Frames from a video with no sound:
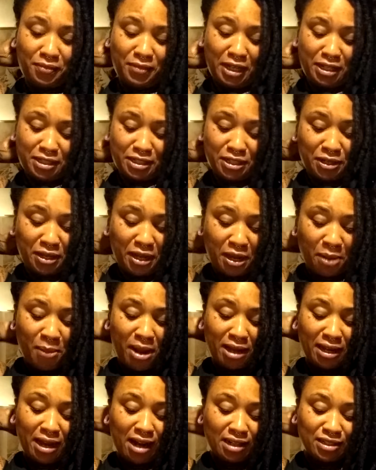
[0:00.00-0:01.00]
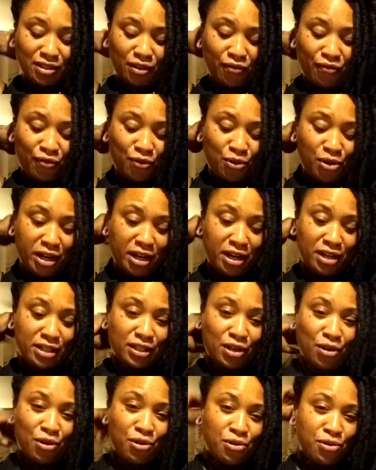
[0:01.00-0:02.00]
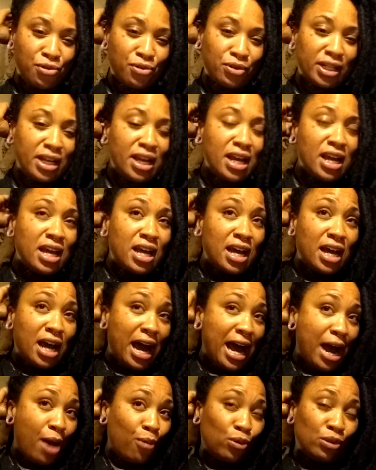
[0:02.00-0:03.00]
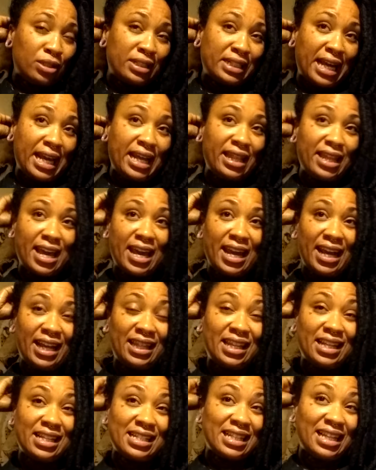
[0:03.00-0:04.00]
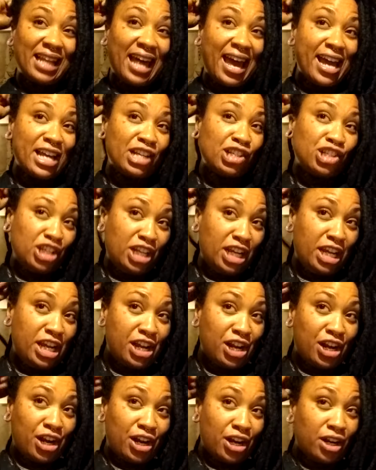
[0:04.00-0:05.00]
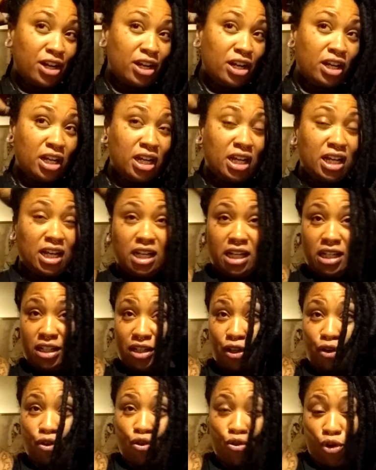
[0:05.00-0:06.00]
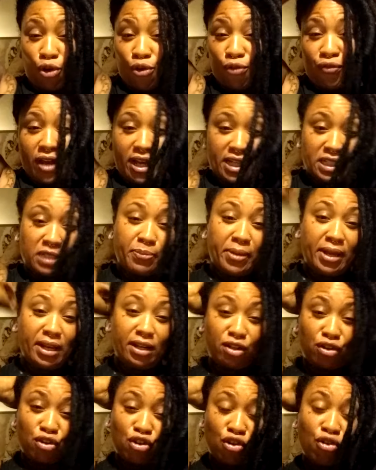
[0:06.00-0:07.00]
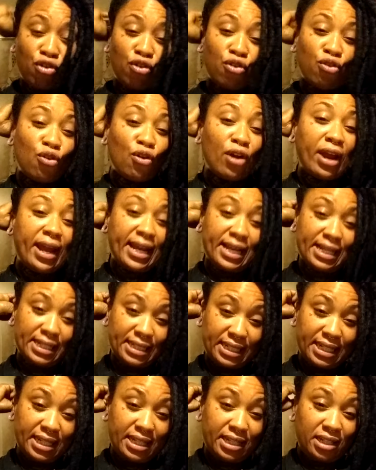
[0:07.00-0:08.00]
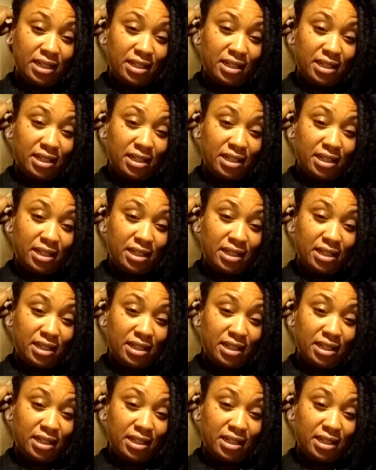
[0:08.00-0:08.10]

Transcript: So yeah, my locks are 4 years old. I will say that in this last year, the growth has been crazy.